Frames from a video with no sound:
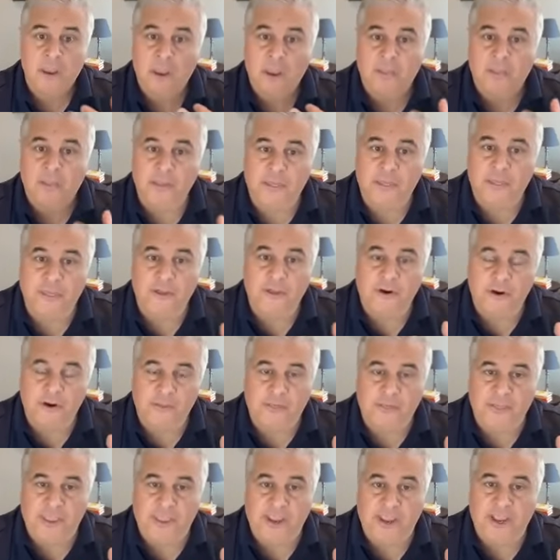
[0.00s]
The
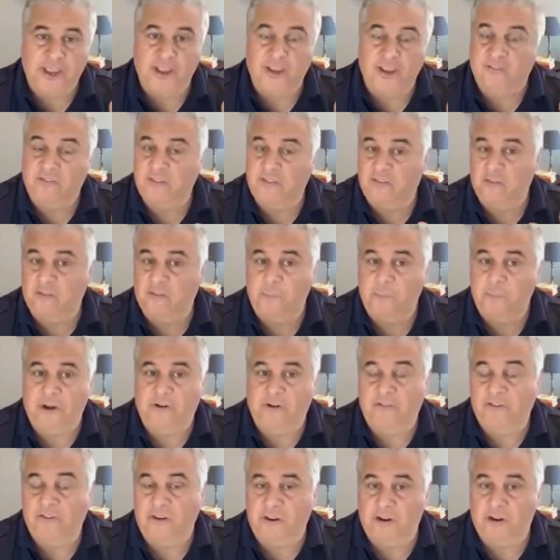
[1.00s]
third thing is, does it better
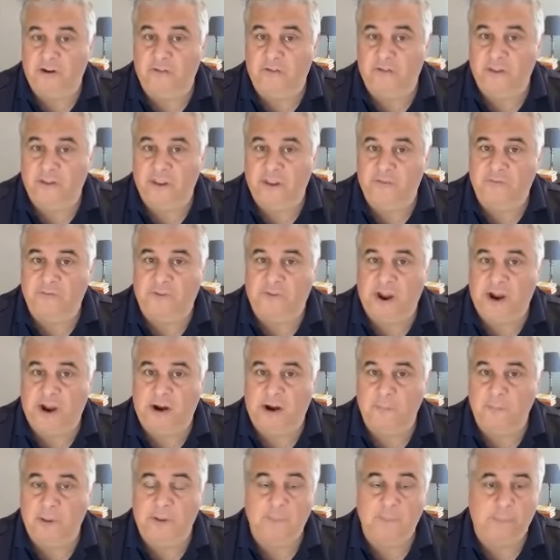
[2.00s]
secure the
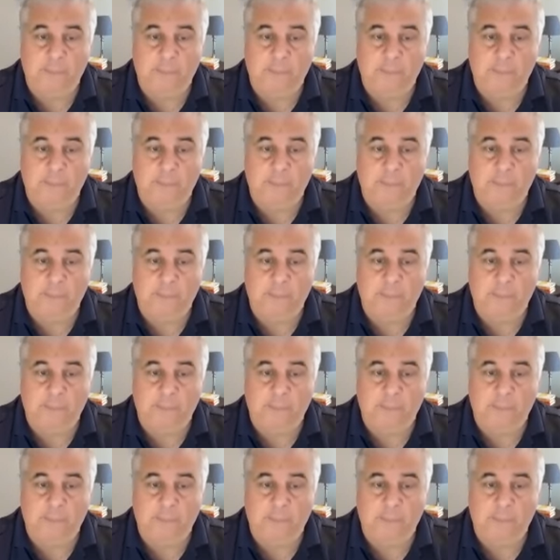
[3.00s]
environment,